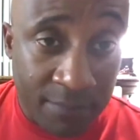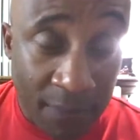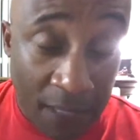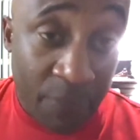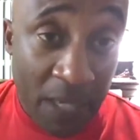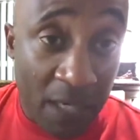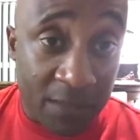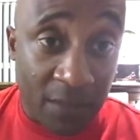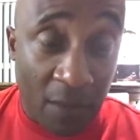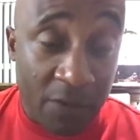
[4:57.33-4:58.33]
I'll be
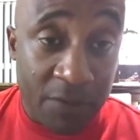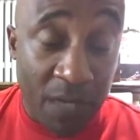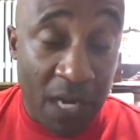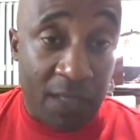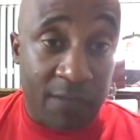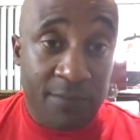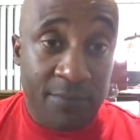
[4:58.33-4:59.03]
honest, I thought he's black,